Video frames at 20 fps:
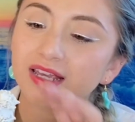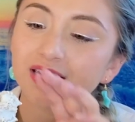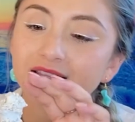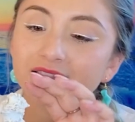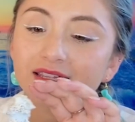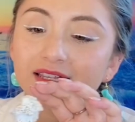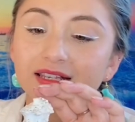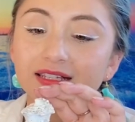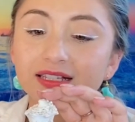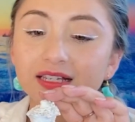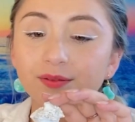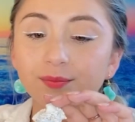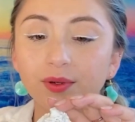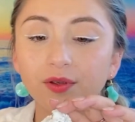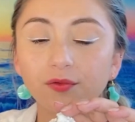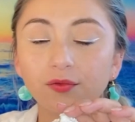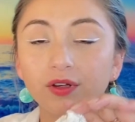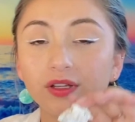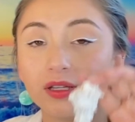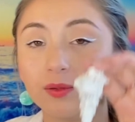These can be
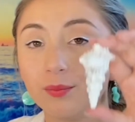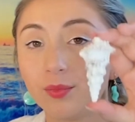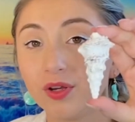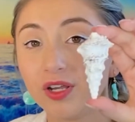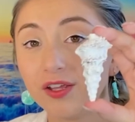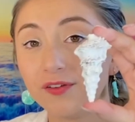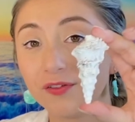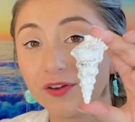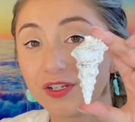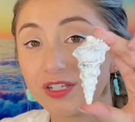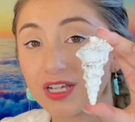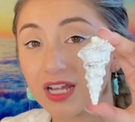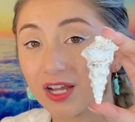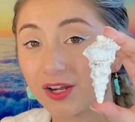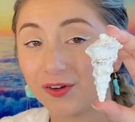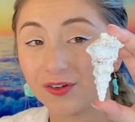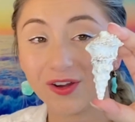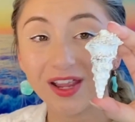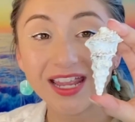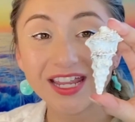really pretty for
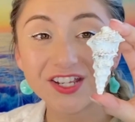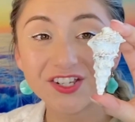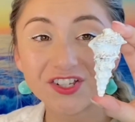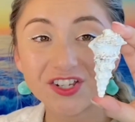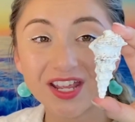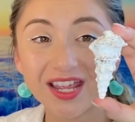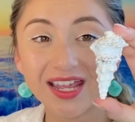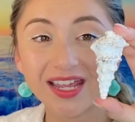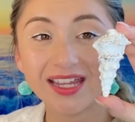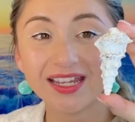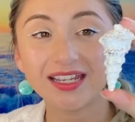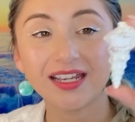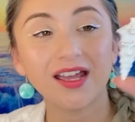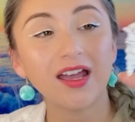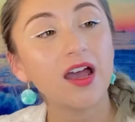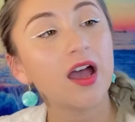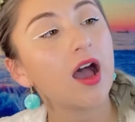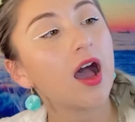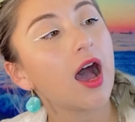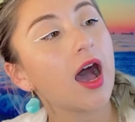decoration
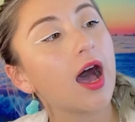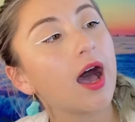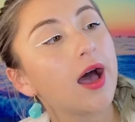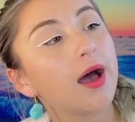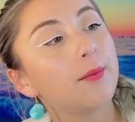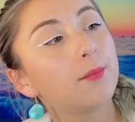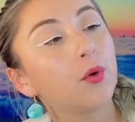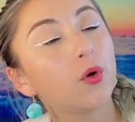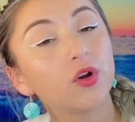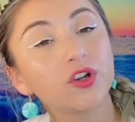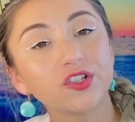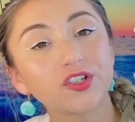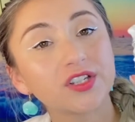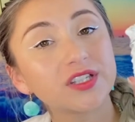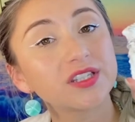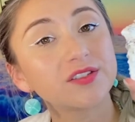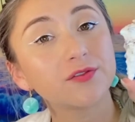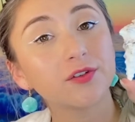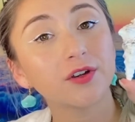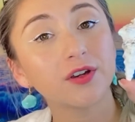or
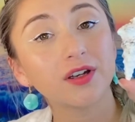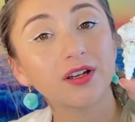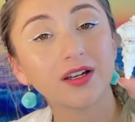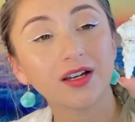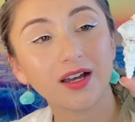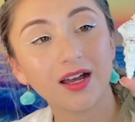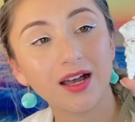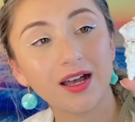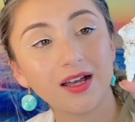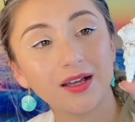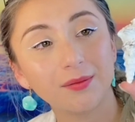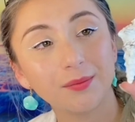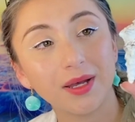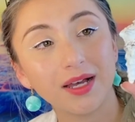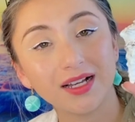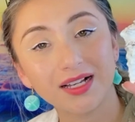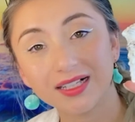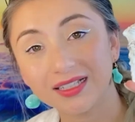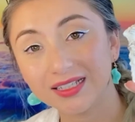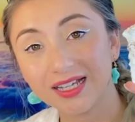just for a
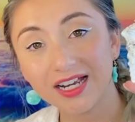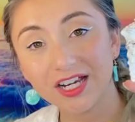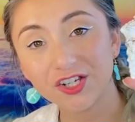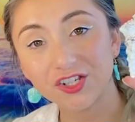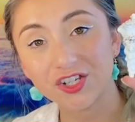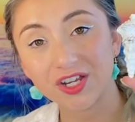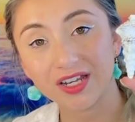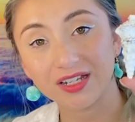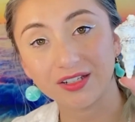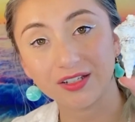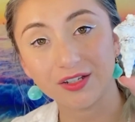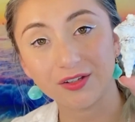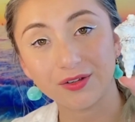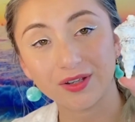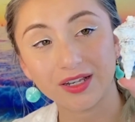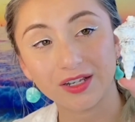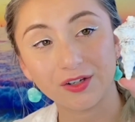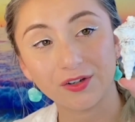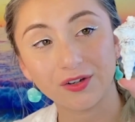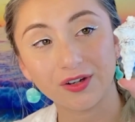collection you
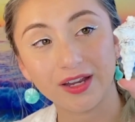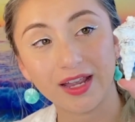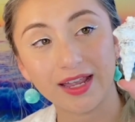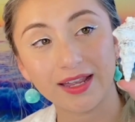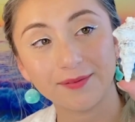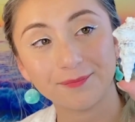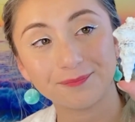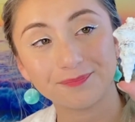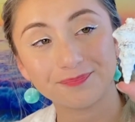can create.